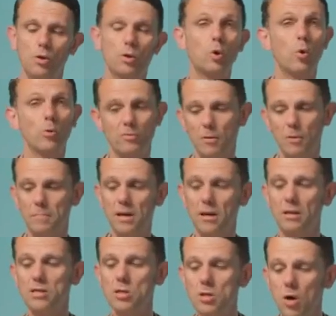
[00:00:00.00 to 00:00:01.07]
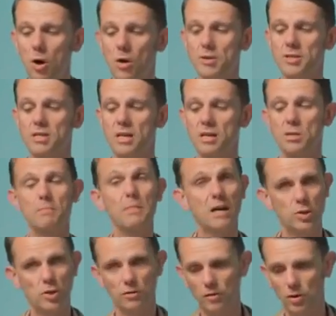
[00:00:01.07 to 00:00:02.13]
The Court of Appeal is not, as a
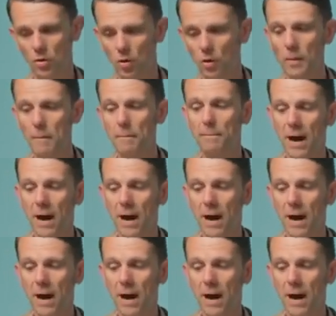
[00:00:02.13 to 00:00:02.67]
matter of law,